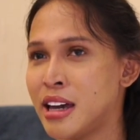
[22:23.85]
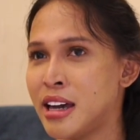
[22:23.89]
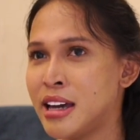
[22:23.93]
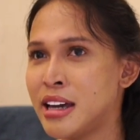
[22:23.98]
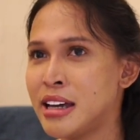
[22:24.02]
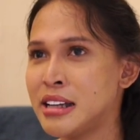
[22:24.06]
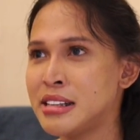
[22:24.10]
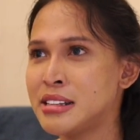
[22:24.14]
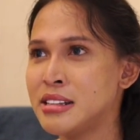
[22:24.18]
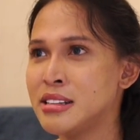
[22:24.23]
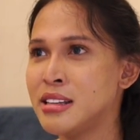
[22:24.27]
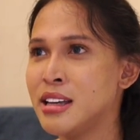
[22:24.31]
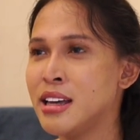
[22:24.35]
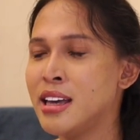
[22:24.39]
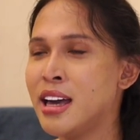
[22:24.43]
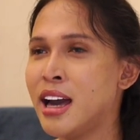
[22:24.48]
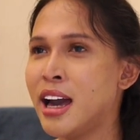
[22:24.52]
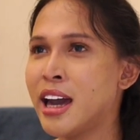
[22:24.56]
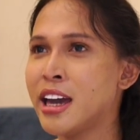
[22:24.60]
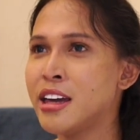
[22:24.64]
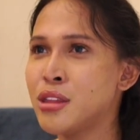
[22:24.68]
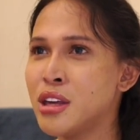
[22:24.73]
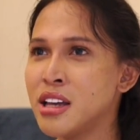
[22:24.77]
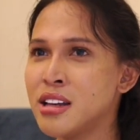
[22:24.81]
And
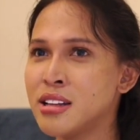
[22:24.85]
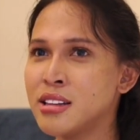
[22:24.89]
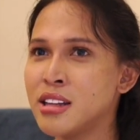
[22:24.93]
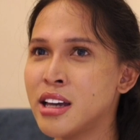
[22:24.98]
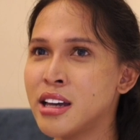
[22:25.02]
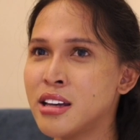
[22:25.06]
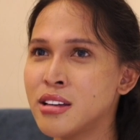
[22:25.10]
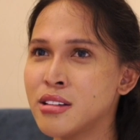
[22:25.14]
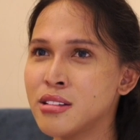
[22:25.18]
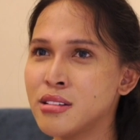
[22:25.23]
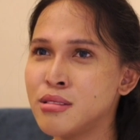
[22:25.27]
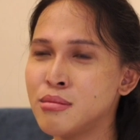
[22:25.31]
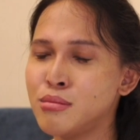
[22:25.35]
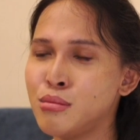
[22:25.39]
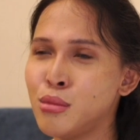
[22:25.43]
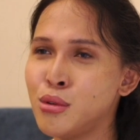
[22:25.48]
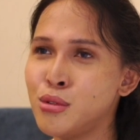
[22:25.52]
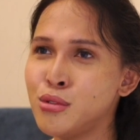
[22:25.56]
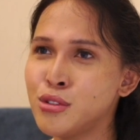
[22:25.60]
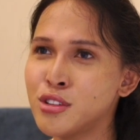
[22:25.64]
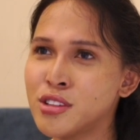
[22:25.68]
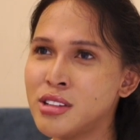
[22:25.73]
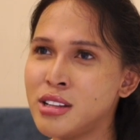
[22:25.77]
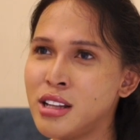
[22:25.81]
I think like
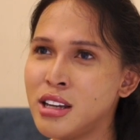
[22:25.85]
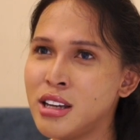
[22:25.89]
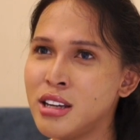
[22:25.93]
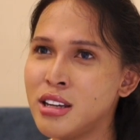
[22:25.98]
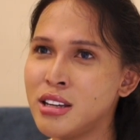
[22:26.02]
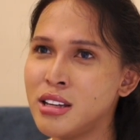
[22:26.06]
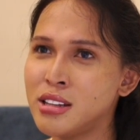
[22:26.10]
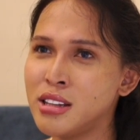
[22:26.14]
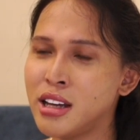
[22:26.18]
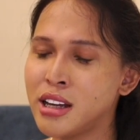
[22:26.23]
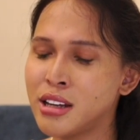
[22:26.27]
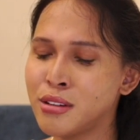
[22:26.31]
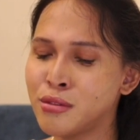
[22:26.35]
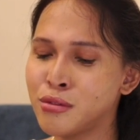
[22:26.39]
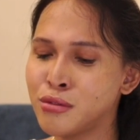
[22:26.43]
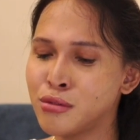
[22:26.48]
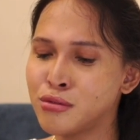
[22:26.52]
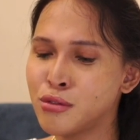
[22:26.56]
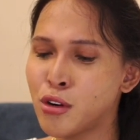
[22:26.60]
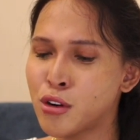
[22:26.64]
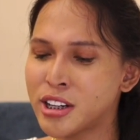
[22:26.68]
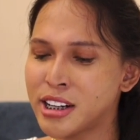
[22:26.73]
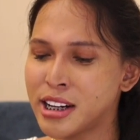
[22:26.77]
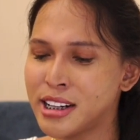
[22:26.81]
mostly like
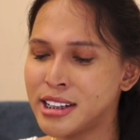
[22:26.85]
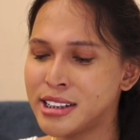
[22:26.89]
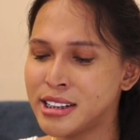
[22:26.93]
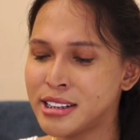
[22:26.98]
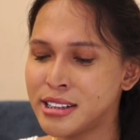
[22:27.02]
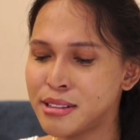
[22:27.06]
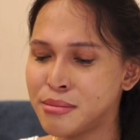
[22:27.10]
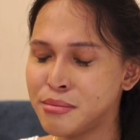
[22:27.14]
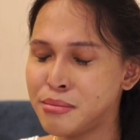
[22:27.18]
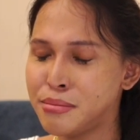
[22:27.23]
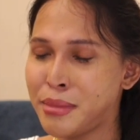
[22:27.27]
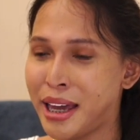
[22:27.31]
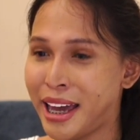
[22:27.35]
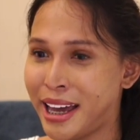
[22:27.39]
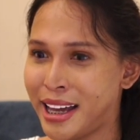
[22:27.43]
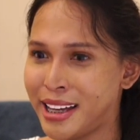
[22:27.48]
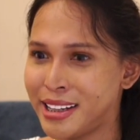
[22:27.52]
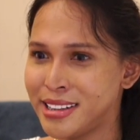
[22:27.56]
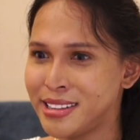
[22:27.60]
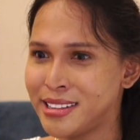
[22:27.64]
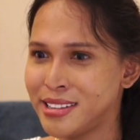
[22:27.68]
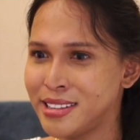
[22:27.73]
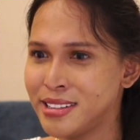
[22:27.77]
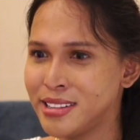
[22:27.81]
foreign
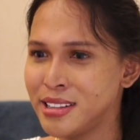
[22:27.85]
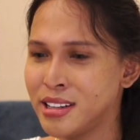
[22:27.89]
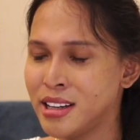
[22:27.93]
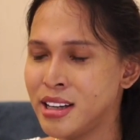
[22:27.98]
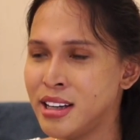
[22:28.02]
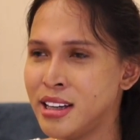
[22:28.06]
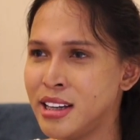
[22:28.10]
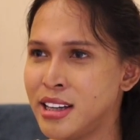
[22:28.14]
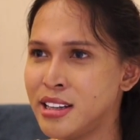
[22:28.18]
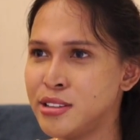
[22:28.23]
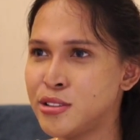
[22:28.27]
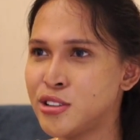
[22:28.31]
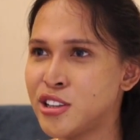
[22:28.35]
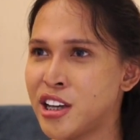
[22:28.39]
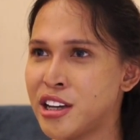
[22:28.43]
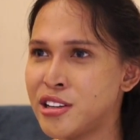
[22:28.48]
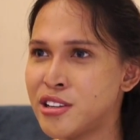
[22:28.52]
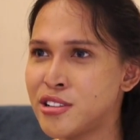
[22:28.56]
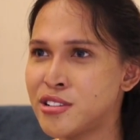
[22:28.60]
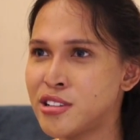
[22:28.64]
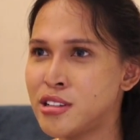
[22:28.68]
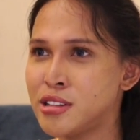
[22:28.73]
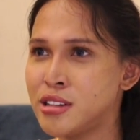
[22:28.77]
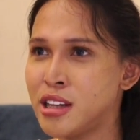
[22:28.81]
men in
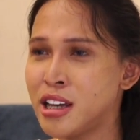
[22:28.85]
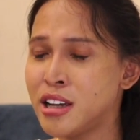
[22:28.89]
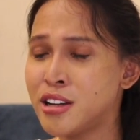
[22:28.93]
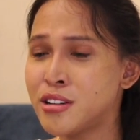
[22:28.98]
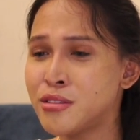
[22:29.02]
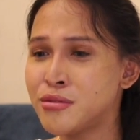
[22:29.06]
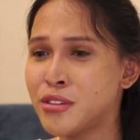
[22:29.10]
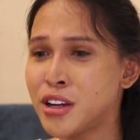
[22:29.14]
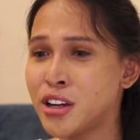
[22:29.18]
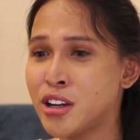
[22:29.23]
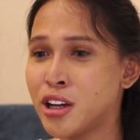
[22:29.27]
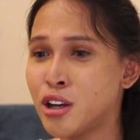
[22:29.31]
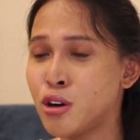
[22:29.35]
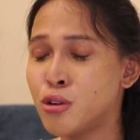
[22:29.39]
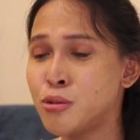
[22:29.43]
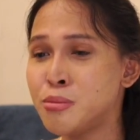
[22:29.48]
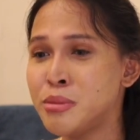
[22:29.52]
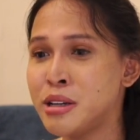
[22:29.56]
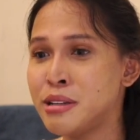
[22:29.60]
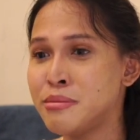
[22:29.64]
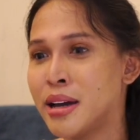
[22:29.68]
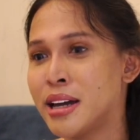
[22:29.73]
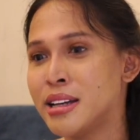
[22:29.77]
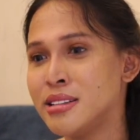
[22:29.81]
general, they are very
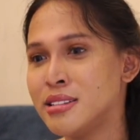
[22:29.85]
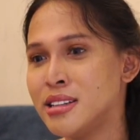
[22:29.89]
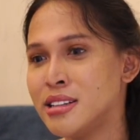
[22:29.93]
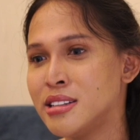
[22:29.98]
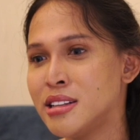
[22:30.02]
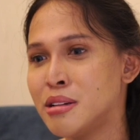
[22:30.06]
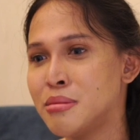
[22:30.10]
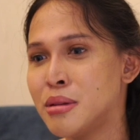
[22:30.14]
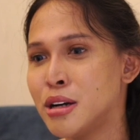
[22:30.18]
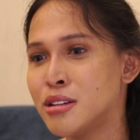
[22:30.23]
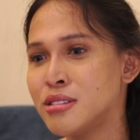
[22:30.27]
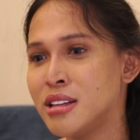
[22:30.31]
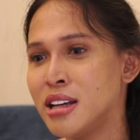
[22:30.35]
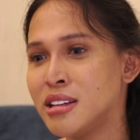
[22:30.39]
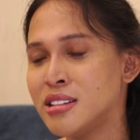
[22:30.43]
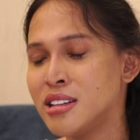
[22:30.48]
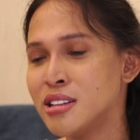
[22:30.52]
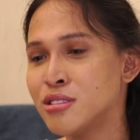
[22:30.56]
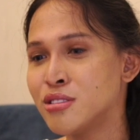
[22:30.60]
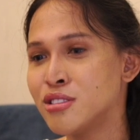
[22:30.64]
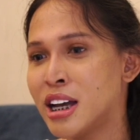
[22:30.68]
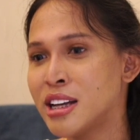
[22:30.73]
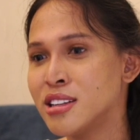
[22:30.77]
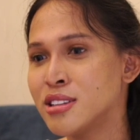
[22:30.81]
open-minded about
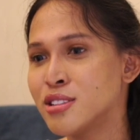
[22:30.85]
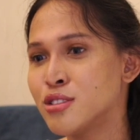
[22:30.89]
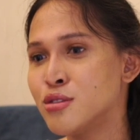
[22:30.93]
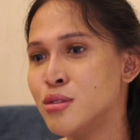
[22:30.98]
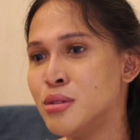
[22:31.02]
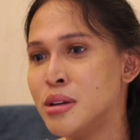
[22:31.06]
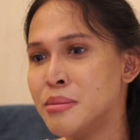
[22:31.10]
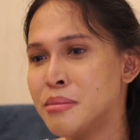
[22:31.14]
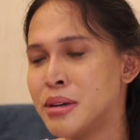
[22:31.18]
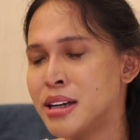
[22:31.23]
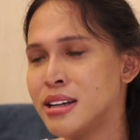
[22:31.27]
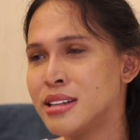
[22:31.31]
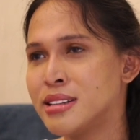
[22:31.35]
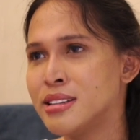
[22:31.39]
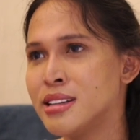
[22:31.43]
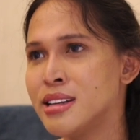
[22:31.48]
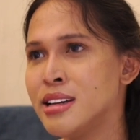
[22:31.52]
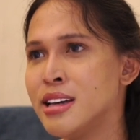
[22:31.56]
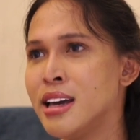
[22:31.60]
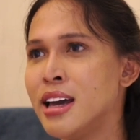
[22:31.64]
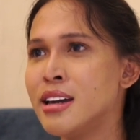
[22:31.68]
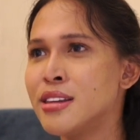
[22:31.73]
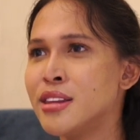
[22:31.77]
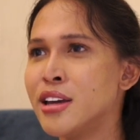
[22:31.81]
dating trans women.
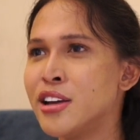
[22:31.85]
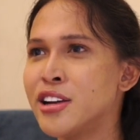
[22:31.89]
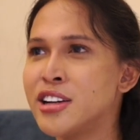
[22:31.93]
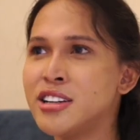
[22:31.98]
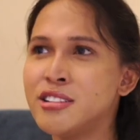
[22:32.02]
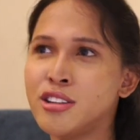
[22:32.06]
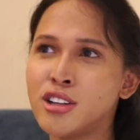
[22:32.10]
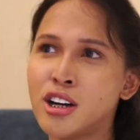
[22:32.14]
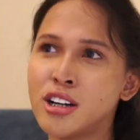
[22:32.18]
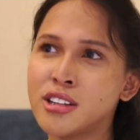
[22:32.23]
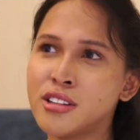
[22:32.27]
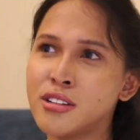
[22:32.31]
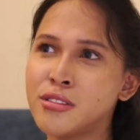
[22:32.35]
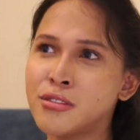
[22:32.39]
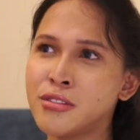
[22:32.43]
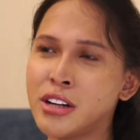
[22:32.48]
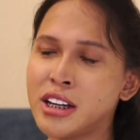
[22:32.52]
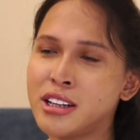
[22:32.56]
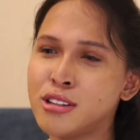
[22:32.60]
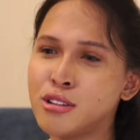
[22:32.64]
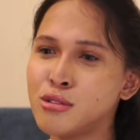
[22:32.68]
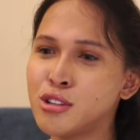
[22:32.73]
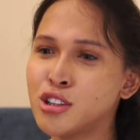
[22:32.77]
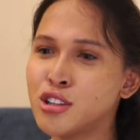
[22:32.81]
They are not
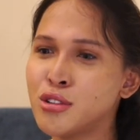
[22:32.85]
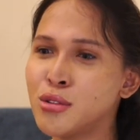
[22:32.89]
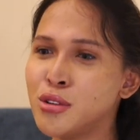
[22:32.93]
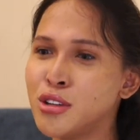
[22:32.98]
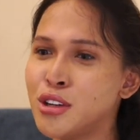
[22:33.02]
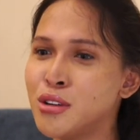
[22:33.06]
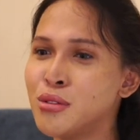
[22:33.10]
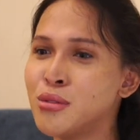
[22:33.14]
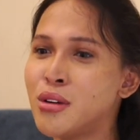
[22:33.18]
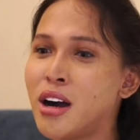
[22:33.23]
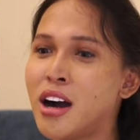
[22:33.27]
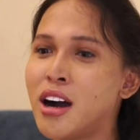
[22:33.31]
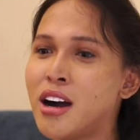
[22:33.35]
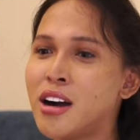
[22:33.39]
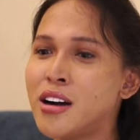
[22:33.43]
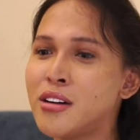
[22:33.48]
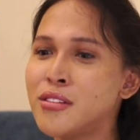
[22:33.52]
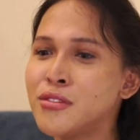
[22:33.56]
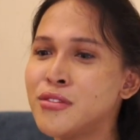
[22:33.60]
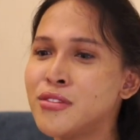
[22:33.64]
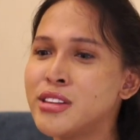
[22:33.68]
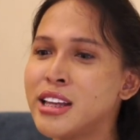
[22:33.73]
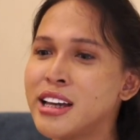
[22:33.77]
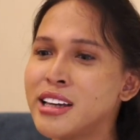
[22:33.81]
afraid to show you off
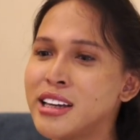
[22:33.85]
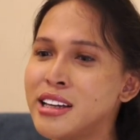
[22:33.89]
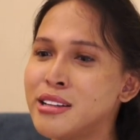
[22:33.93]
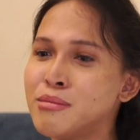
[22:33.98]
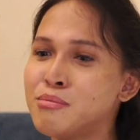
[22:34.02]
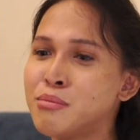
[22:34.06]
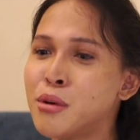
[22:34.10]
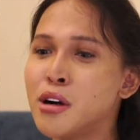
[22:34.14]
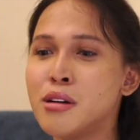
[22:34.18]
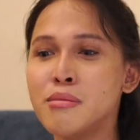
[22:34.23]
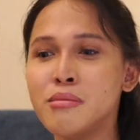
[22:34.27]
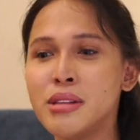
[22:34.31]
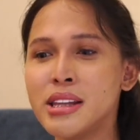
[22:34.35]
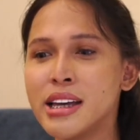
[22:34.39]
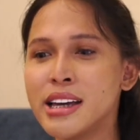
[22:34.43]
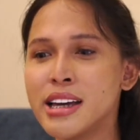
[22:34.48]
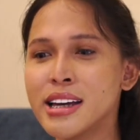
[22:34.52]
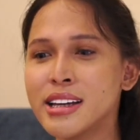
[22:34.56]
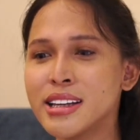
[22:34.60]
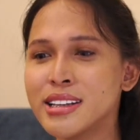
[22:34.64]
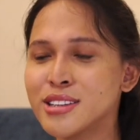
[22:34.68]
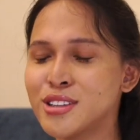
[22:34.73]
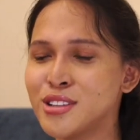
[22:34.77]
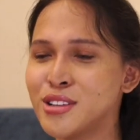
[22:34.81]
like in
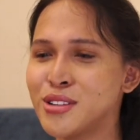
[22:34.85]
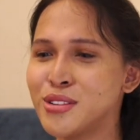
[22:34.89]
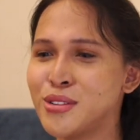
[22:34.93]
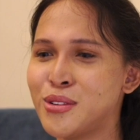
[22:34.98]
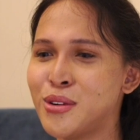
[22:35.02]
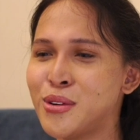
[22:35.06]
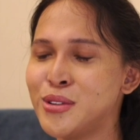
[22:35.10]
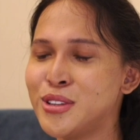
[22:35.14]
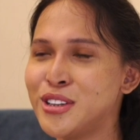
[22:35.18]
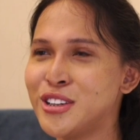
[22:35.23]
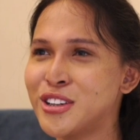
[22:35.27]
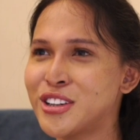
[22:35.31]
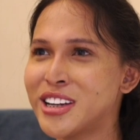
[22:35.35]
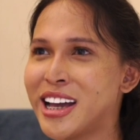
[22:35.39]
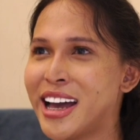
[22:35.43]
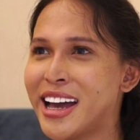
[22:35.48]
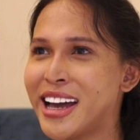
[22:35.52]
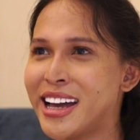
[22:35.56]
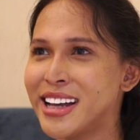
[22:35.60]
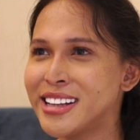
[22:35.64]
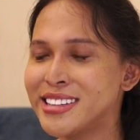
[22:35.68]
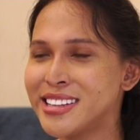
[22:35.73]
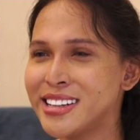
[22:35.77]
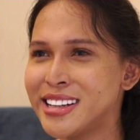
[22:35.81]
public, to hold your
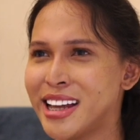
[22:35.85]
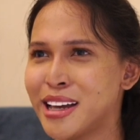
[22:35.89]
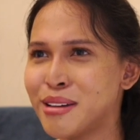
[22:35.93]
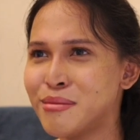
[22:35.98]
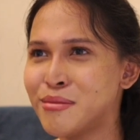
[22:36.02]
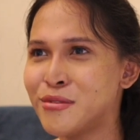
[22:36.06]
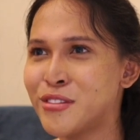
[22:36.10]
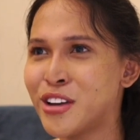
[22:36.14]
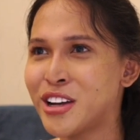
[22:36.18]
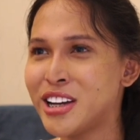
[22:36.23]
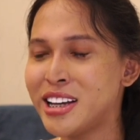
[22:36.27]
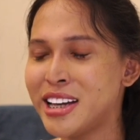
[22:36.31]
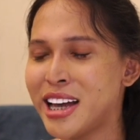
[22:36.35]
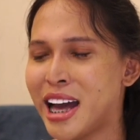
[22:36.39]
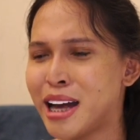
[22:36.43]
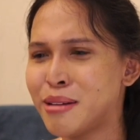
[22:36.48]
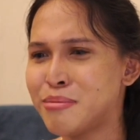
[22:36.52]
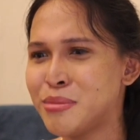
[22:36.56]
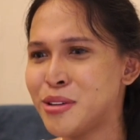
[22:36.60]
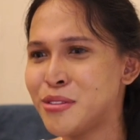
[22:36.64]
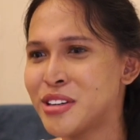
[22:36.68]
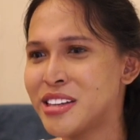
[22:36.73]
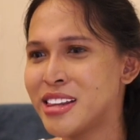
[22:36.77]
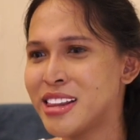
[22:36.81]
hands, and I'm very
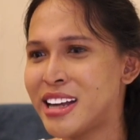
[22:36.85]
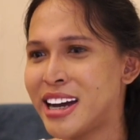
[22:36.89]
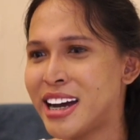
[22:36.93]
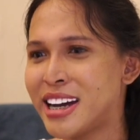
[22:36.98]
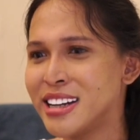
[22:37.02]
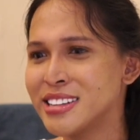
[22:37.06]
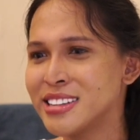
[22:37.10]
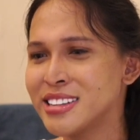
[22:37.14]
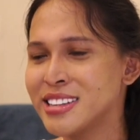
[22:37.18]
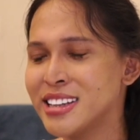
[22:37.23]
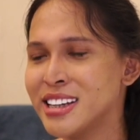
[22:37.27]
happy with that.